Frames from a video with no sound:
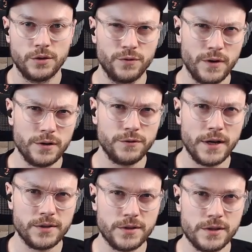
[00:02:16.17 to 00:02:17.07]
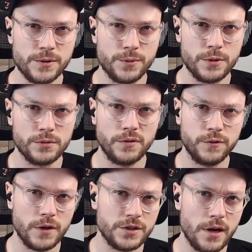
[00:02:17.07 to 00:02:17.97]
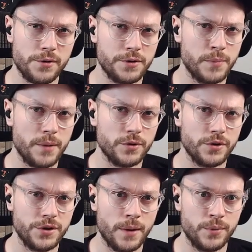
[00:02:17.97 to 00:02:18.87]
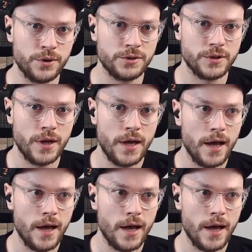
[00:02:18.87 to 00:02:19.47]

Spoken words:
To verify this, we'll refresh our memory a bit